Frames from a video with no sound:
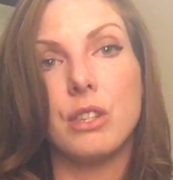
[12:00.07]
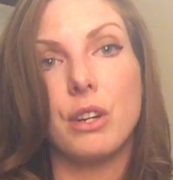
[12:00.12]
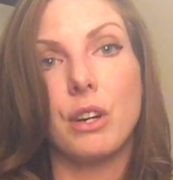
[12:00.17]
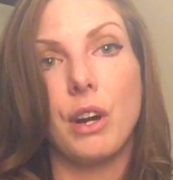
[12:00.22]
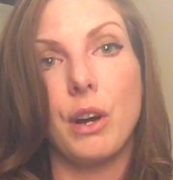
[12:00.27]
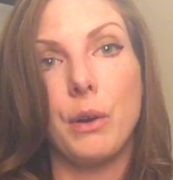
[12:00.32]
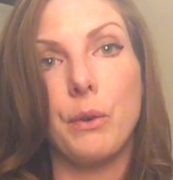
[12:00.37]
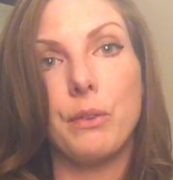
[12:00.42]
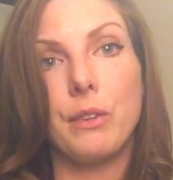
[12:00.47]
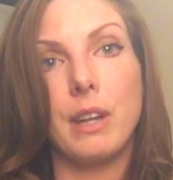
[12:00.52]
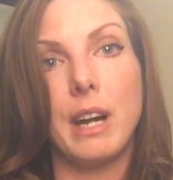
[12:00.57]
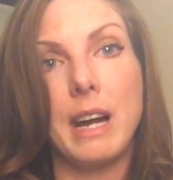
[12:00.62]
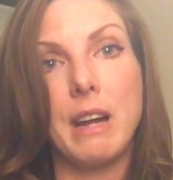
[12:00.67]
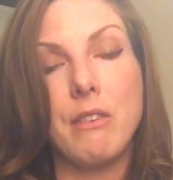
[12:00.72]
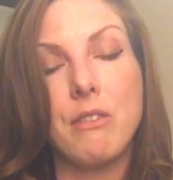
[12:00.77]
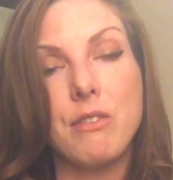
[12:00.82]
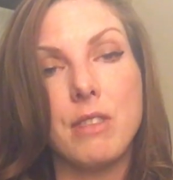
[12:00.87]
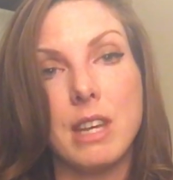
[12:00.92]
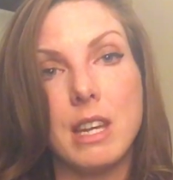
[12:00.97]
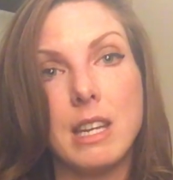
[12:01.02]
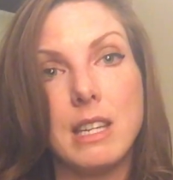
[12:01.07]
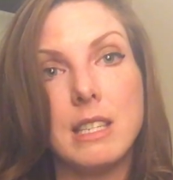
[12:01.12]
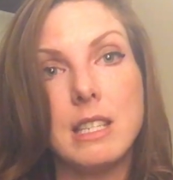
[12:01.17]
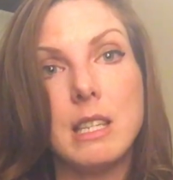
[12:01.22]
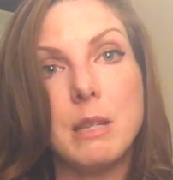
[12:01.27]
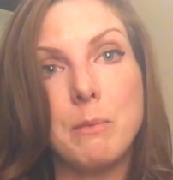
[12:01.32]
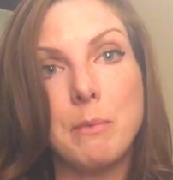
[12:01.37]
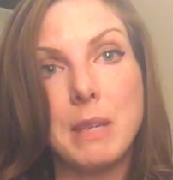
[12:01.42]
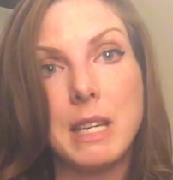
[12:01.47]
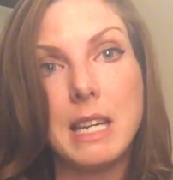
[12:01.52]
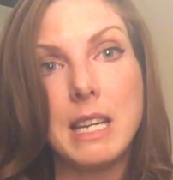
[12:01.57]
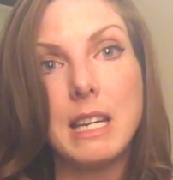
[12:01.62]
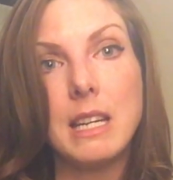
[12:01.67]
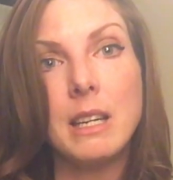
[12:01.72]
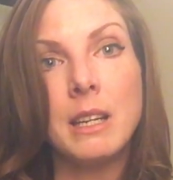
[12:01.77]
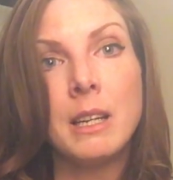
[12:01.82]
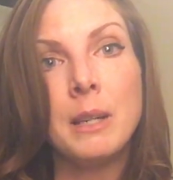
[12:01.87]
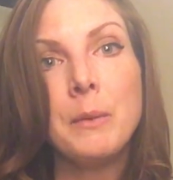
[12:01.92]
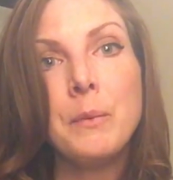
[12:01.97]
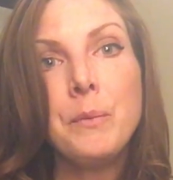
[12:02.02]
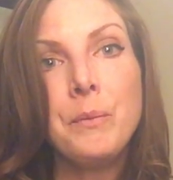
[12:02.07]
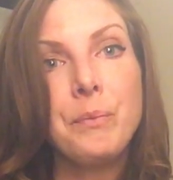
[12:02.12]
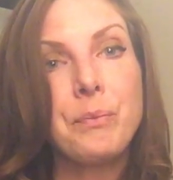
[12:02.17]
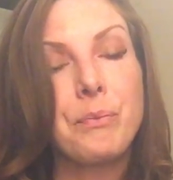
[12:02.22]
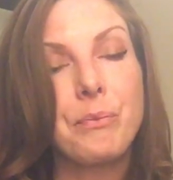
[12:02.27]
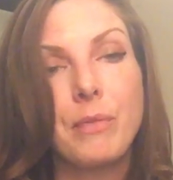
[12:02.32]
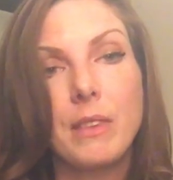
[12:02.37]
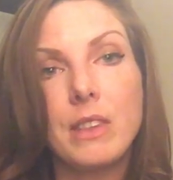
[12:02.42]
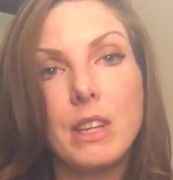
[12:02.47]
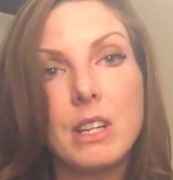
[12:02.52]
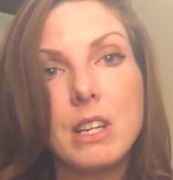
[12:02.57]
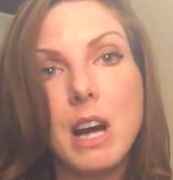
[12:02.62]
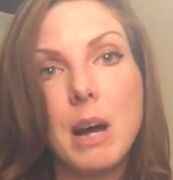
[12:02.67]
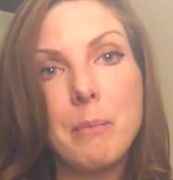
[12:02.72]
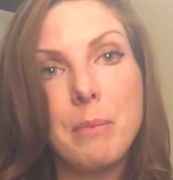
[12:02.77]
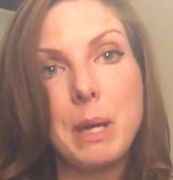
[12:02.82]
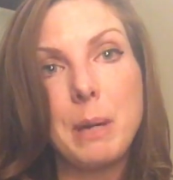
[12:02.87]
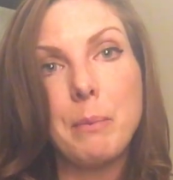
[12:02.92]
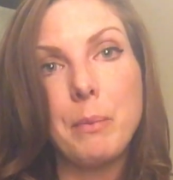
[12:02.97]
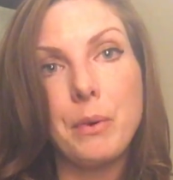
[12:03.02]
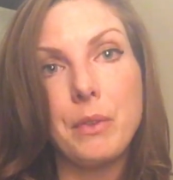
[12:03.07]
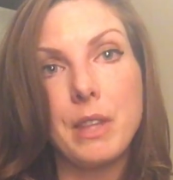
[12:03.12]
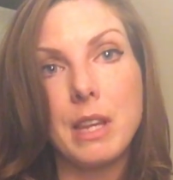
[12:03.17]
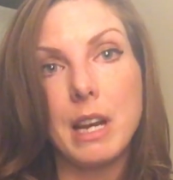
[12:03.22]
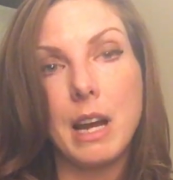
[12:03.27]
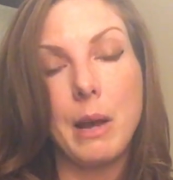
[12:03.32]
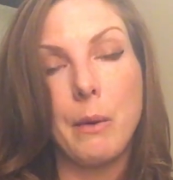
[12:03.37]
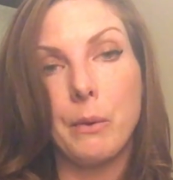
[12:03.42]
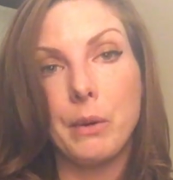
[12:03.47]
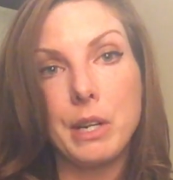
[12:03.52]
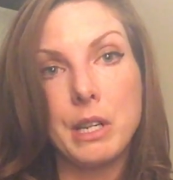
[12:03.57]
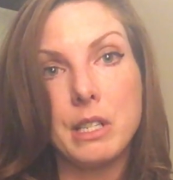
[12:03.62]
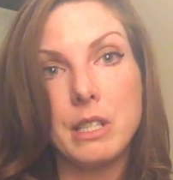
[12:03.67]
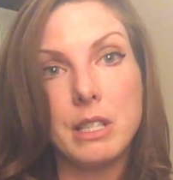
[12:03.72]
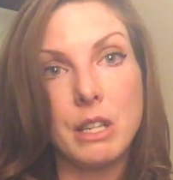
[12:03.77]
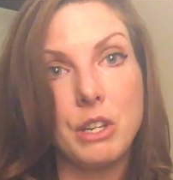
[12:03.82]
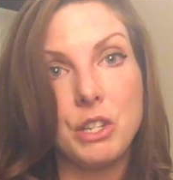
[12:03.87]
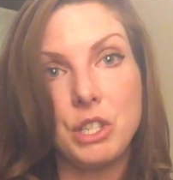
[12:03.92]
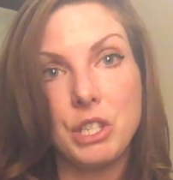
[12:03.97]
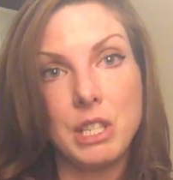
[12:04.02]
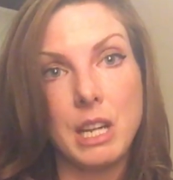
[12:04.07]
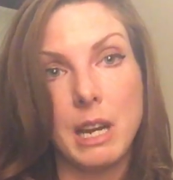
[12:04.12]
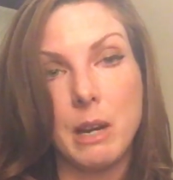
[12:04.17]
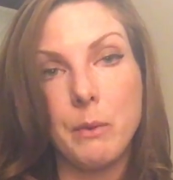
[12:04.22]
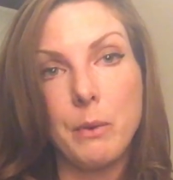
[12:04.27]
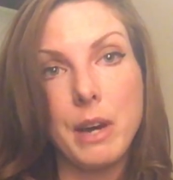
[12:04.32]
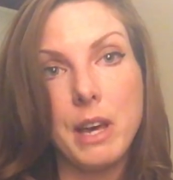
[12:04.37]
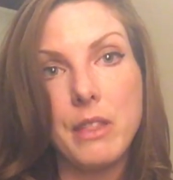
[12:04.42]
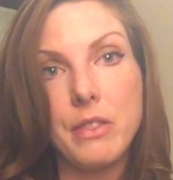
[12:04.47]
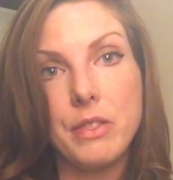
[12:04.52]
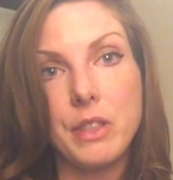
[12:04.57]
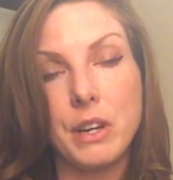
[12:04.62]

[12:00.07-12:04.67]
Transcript: their own life, then to me, they're not people that I want to associate with.